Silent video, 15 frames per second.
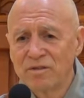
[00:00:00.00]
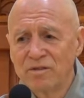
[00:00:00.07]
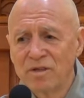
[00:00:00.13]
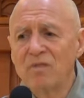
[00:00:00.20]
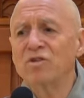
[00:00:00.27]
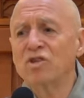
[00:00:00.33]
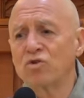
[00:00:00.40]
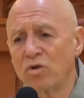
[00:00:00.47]
I
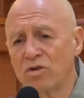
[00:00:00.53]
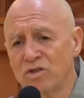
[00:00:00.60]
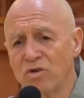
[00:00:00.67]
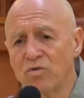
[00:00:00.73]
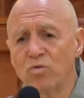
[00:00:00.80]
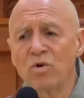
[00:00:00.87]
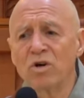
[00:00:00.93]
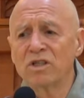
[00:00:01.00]
was also
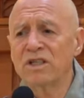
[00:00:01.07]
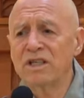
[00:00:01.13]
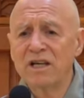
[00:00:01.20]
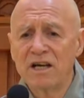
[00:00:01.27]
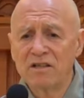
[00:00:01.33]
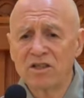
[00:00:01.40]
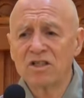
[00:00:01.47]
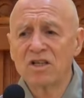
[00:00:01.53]
working
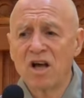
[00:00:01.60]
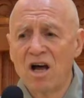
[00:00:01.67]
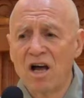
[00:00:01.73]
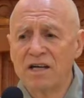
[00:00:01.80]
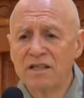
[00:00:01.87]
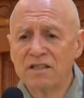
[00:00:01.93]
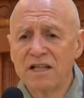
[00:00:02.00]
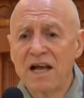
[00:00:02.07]

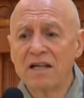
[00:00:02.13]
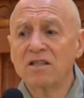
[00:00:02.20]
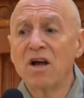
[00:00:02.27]
outside at that